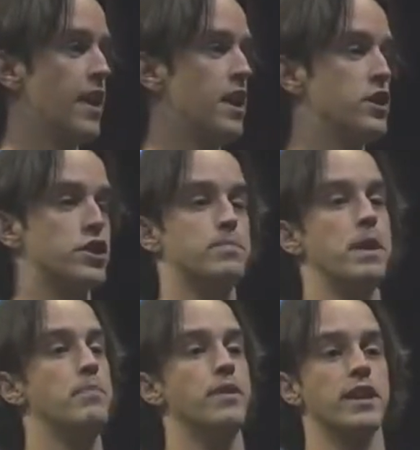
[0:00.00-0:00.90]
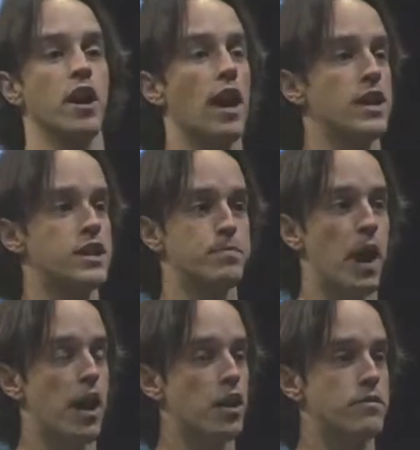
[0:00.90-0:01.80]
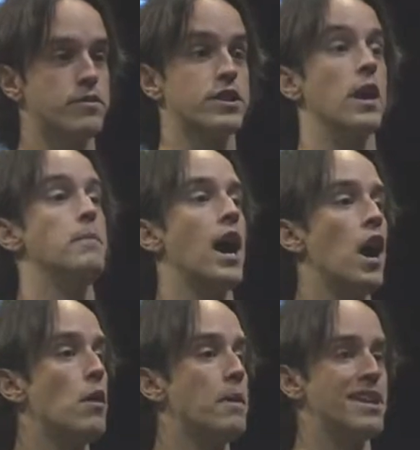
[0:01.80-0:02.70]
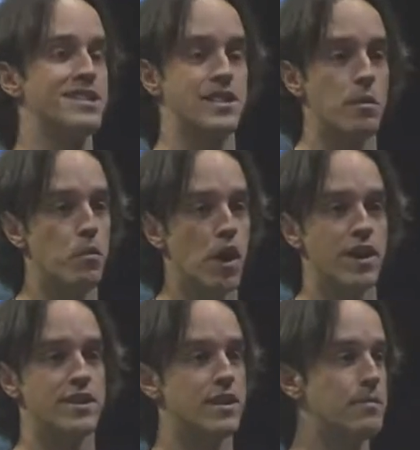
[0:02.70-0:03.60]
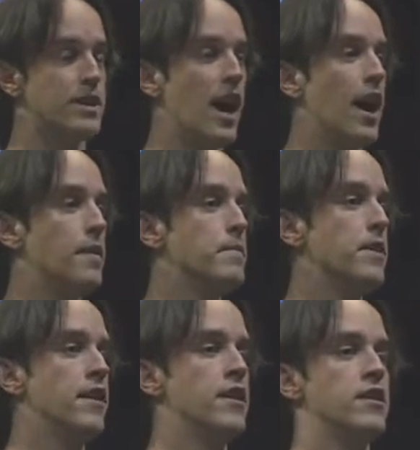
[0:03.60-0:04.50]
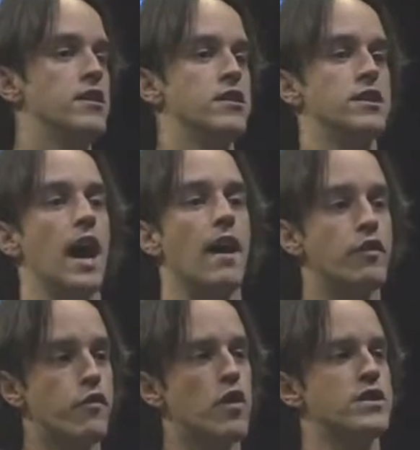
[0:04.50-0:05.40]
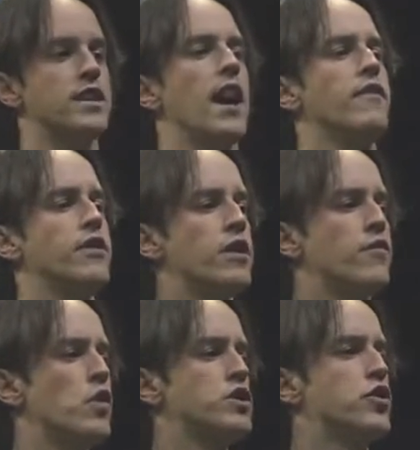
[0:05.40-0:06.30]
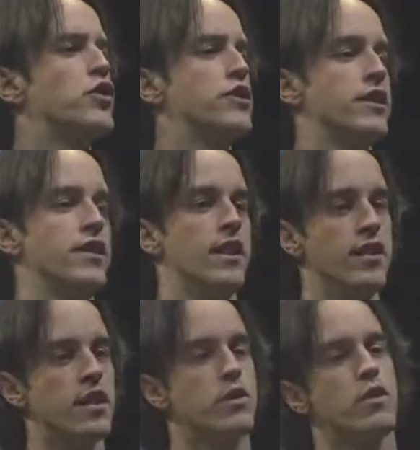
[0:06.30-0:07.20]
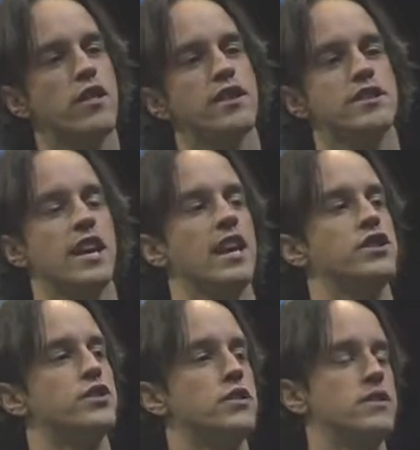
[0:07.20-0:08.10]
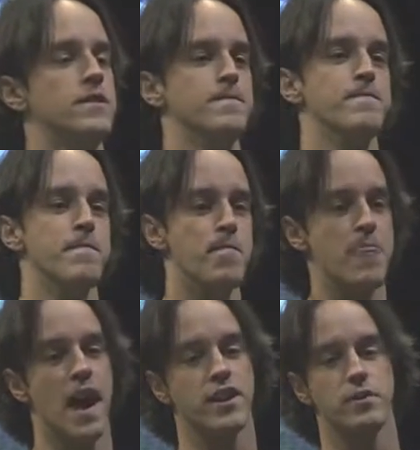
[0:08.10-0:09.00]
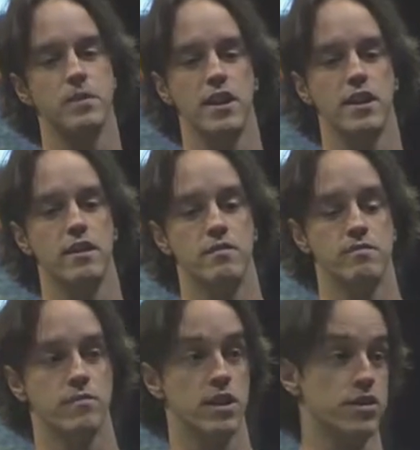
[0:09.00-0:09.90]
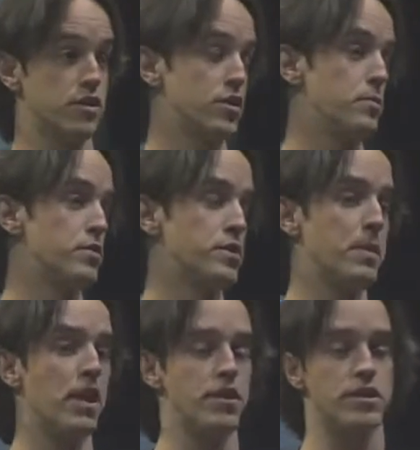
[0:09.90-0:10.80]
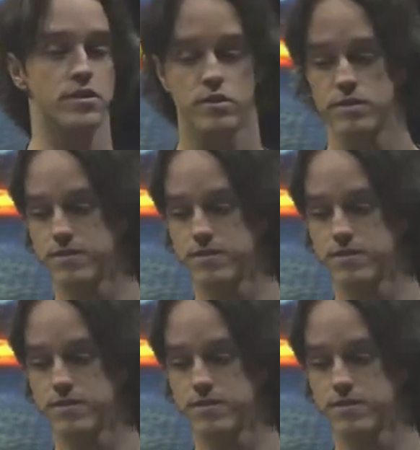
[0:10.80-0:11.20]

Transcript: And just people that got inspired somehow by someone at some time to have a voice, to have their voice heard, and then they're on the stage. So that, to me, is just super inspiring. So.